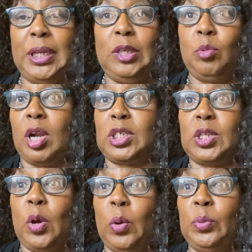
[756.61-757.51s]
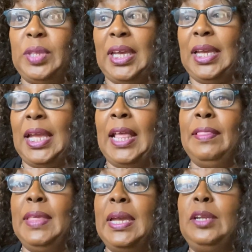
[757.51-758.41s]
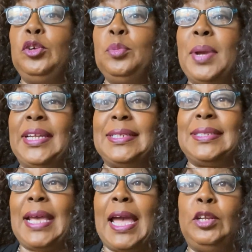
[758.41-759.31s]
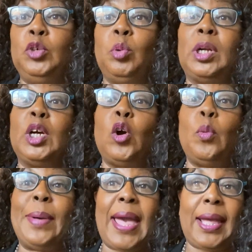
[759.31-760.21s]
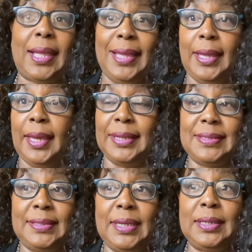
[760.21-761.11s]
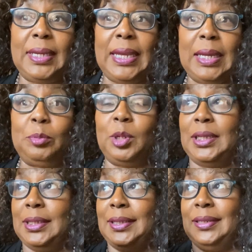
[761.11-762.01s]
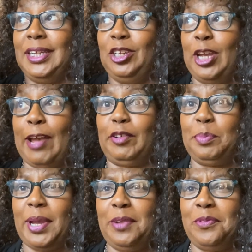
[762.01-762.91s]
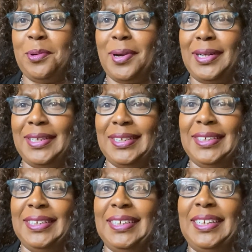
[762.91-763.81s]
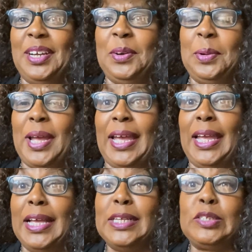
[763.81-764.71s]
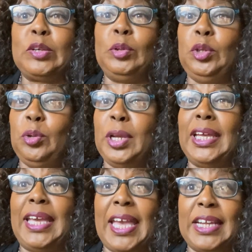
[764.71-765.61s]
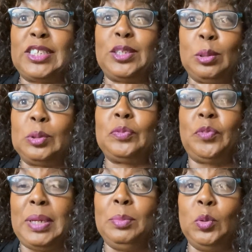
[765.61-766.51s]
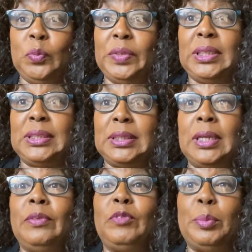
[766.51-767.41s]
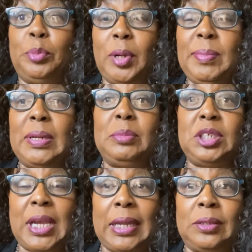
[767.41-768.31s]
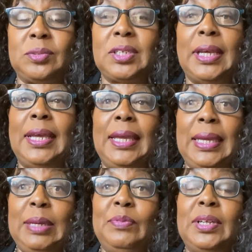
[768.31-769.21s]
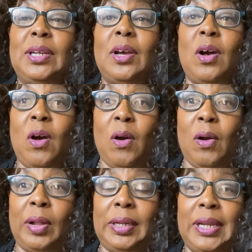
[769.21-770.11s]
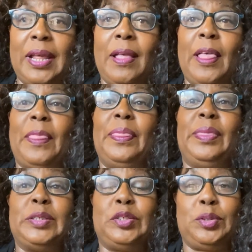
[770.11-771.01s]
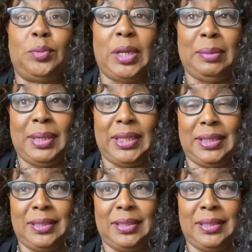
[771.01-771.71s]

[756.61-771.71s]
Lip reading: You watch the whole thing, and then you may decide you want to go back and see it again. Then you have to pay for it. Okay? So you can catch those free movies from premium channels even on the streaming.